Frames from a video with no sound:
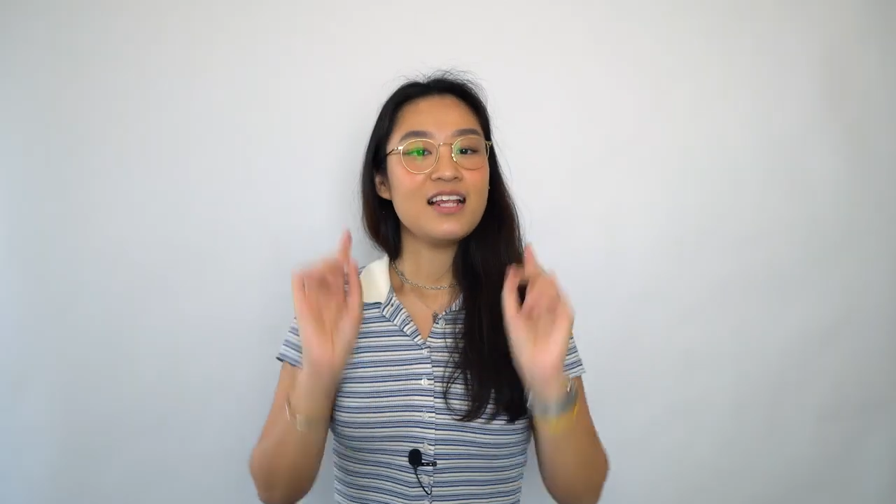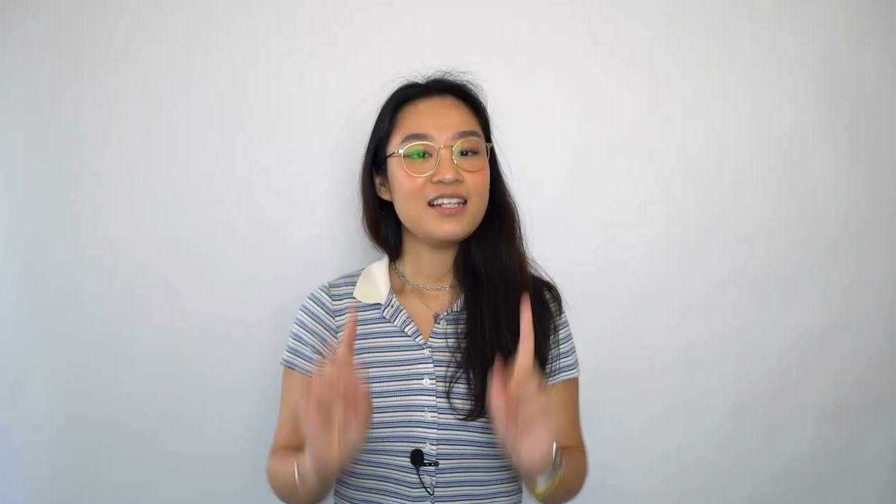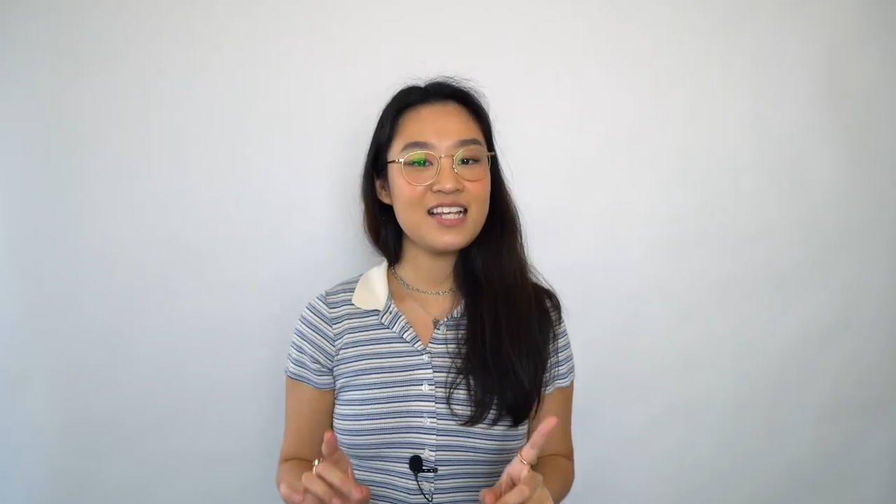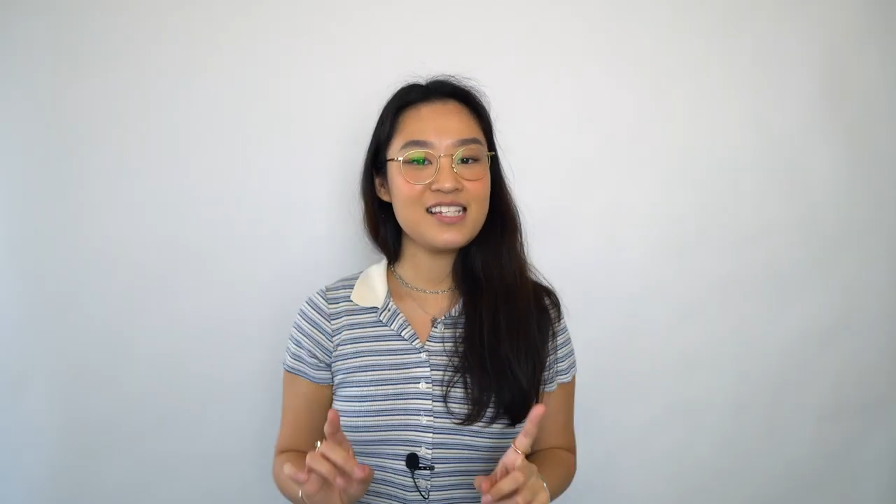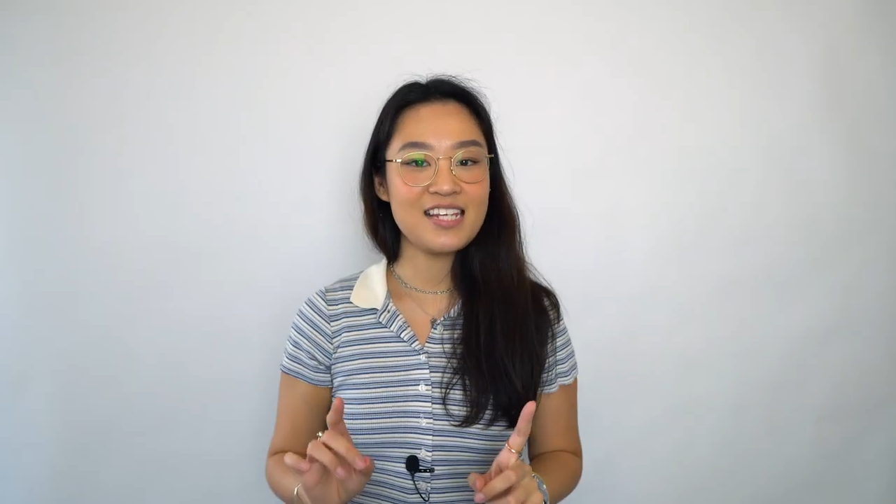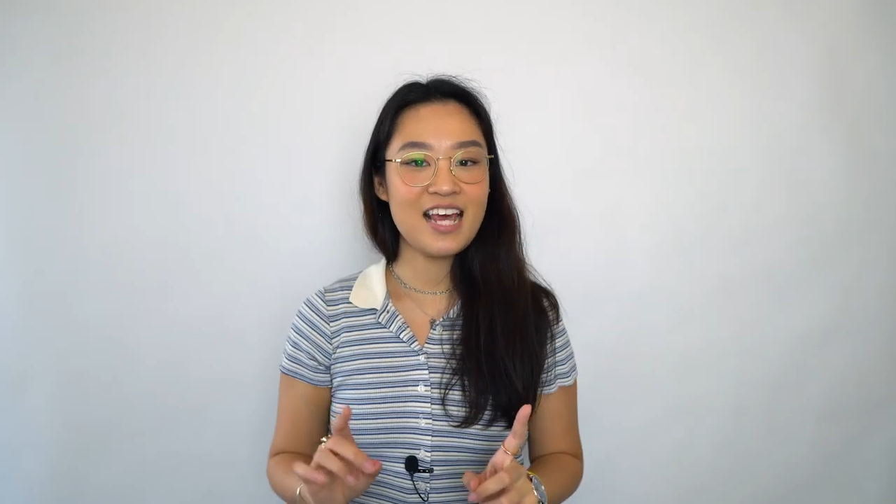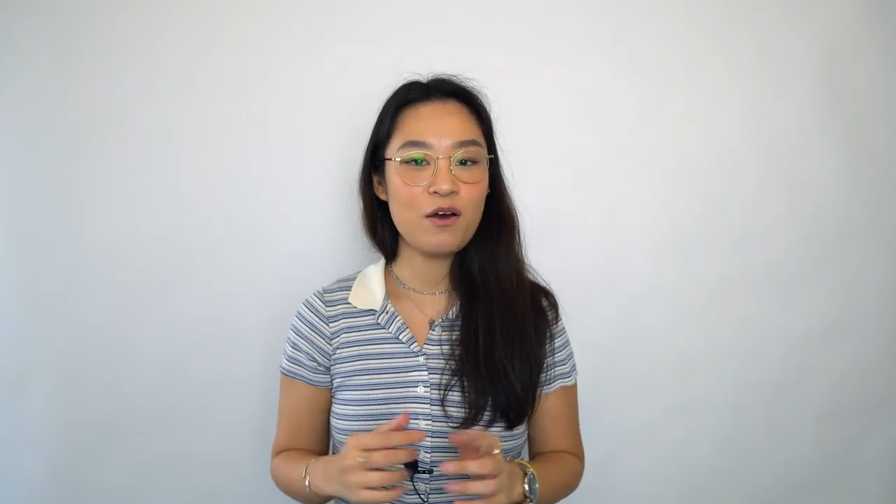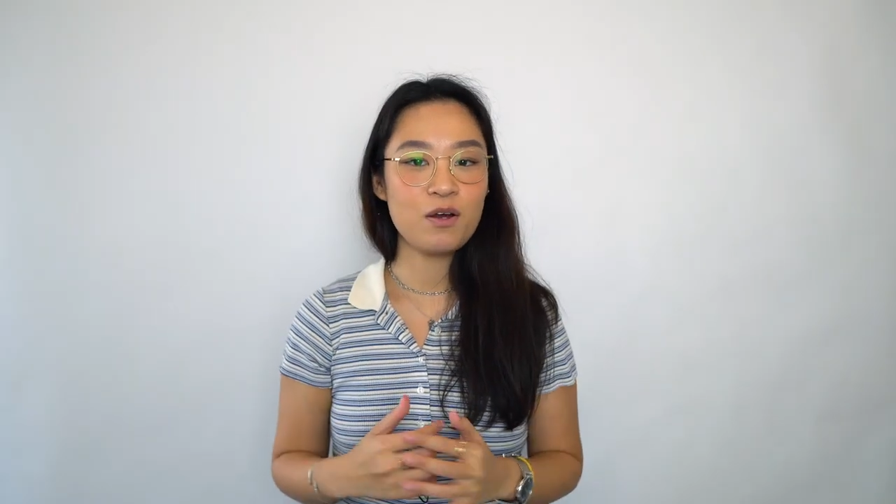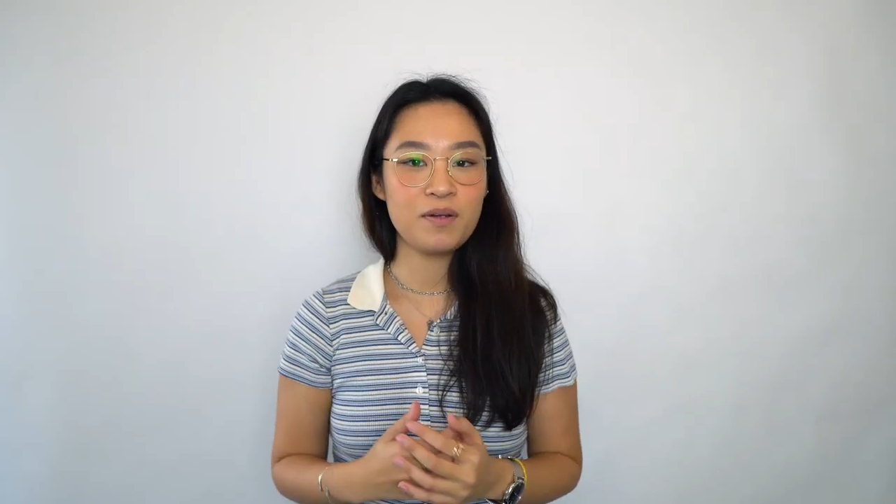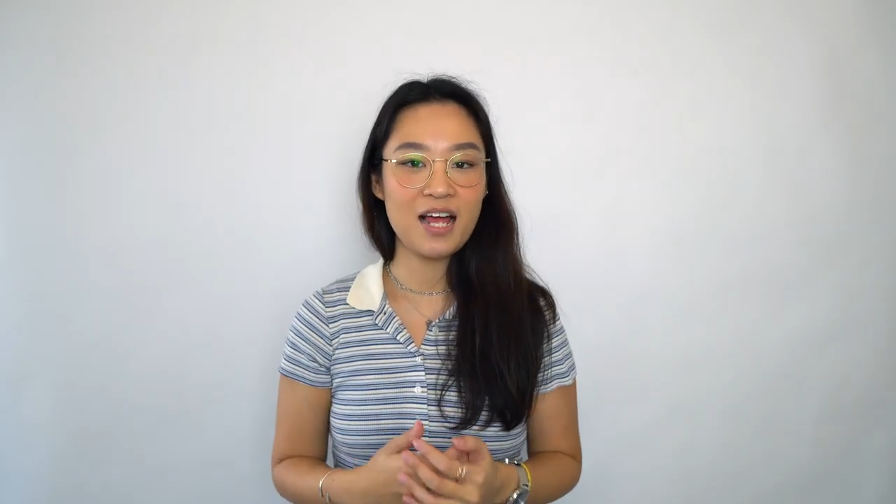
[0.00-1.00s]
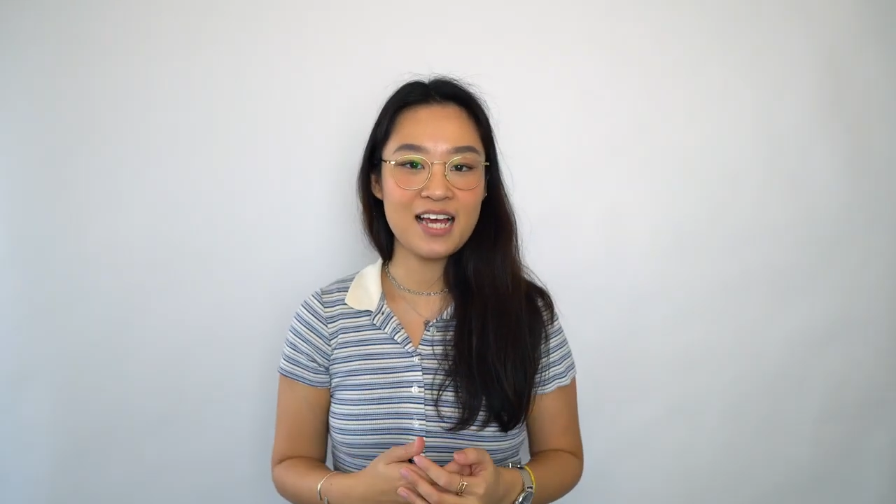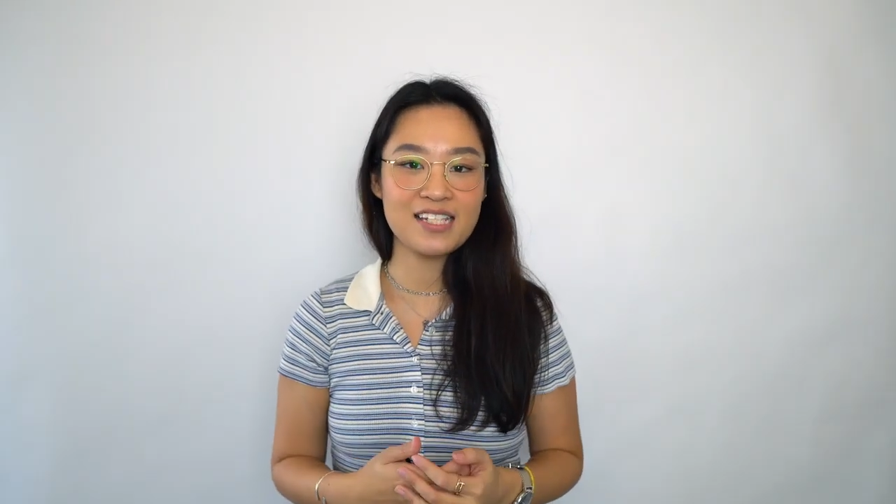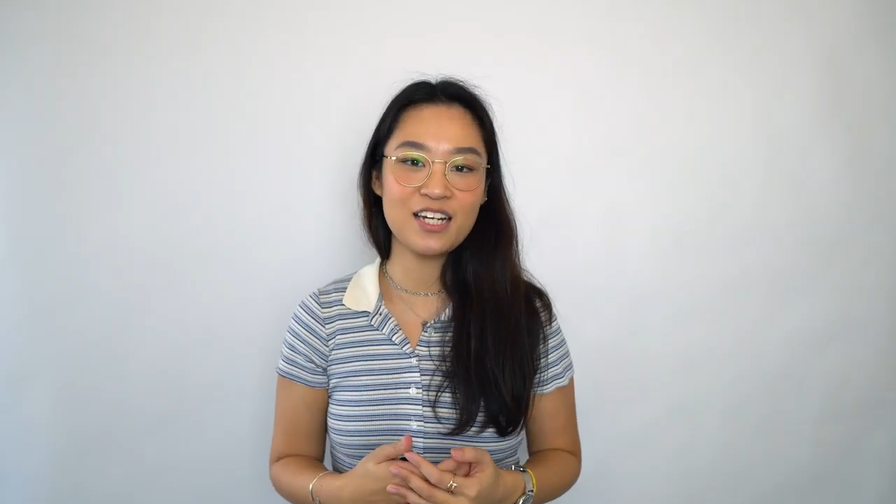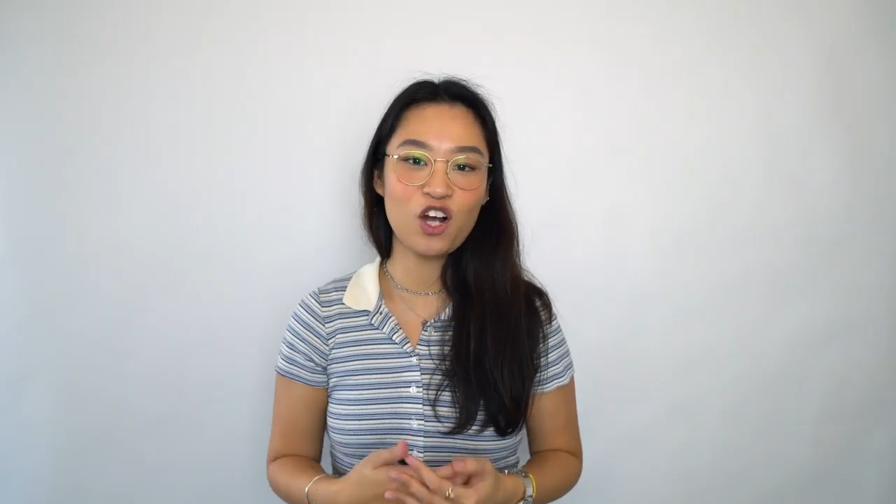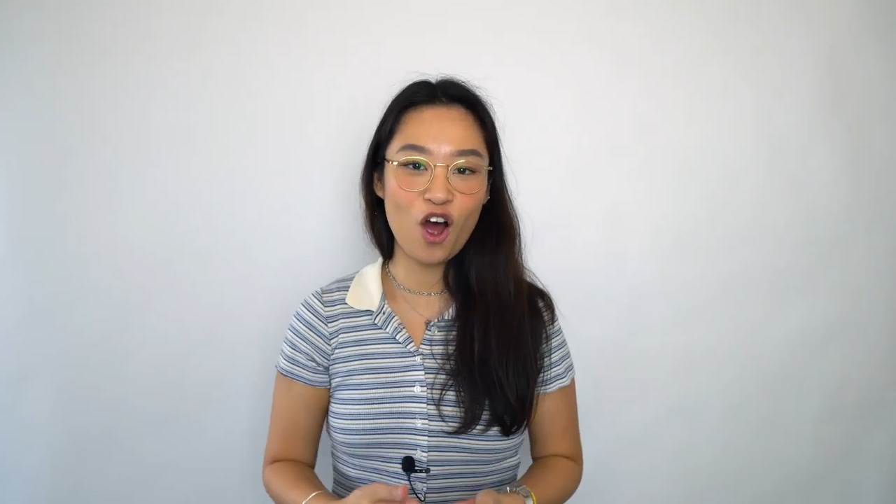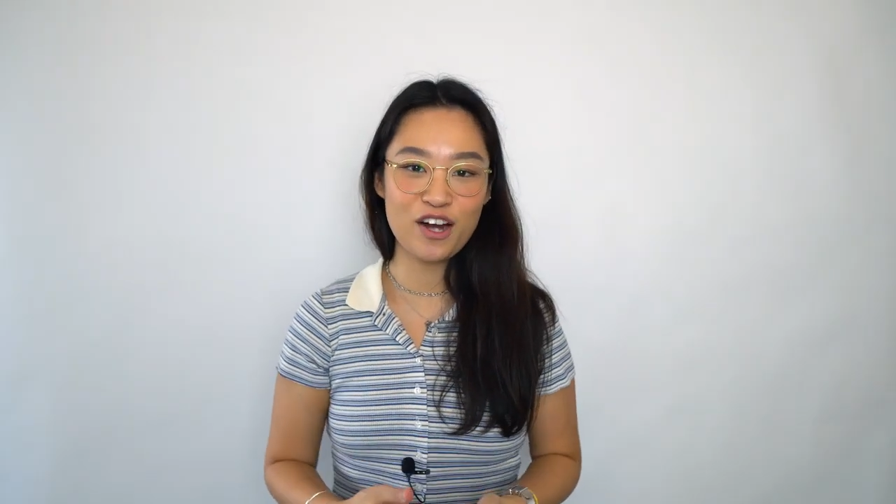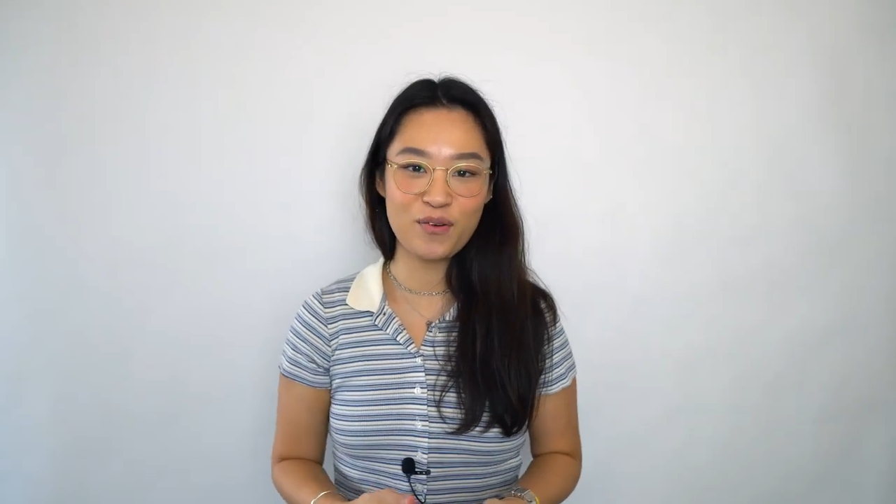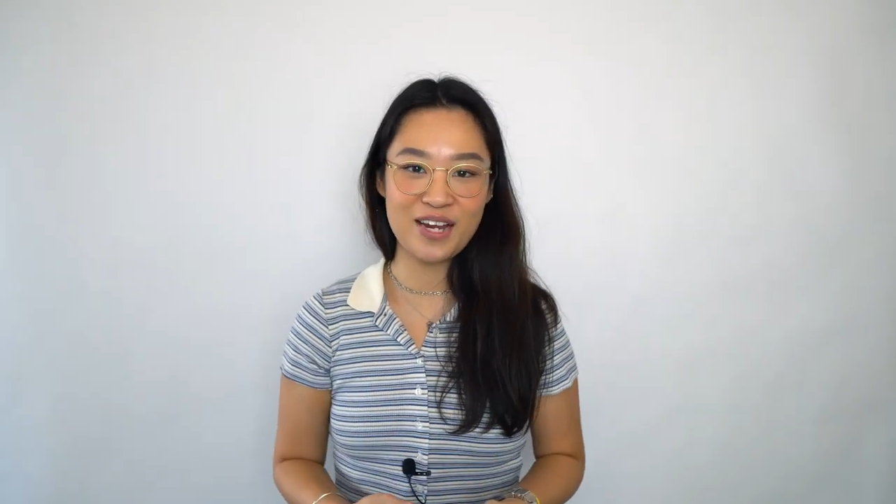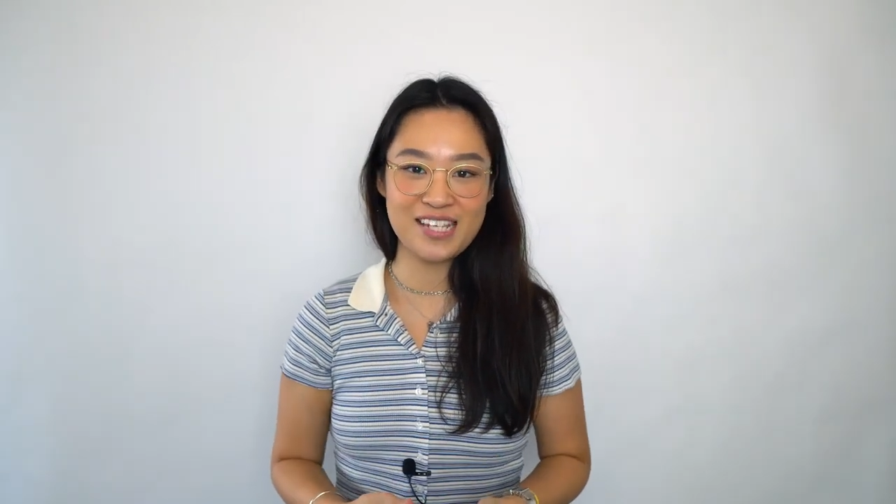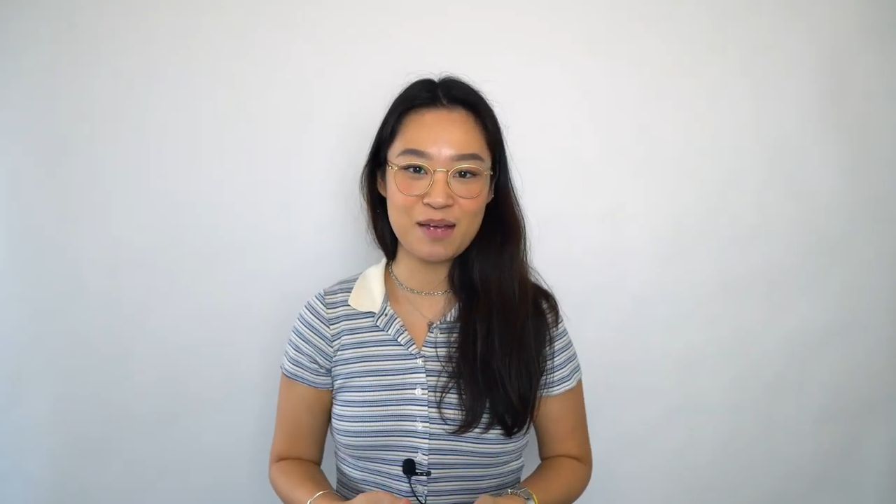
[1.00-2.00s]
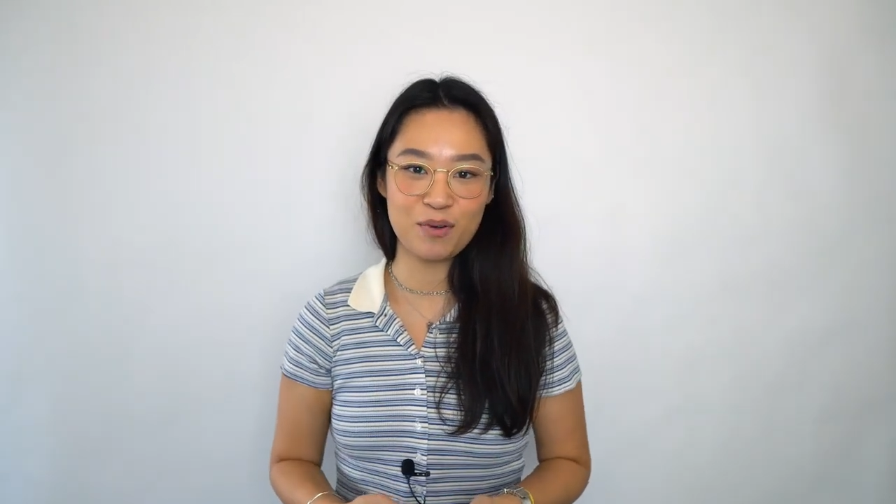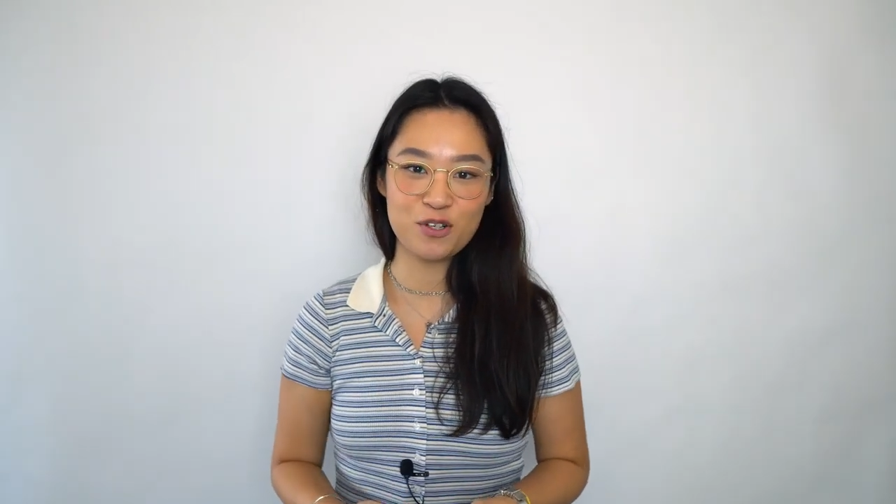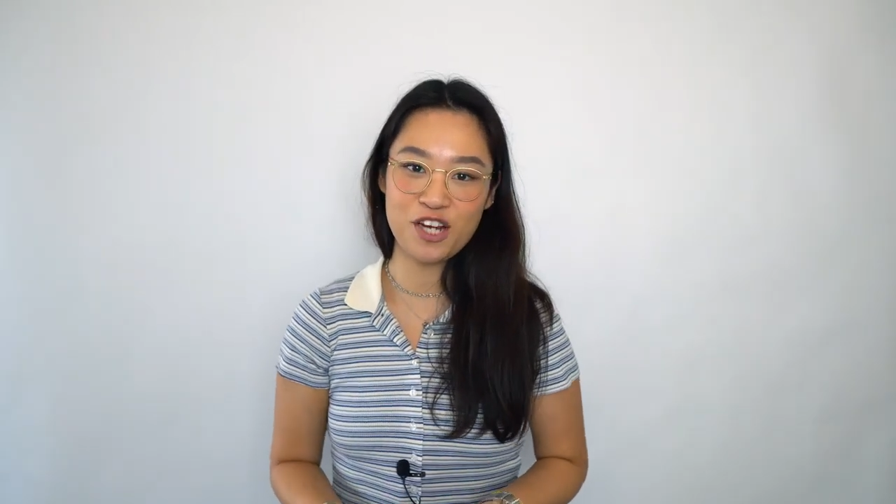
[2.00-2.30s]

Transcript: Let's see how it applies in a concrete example,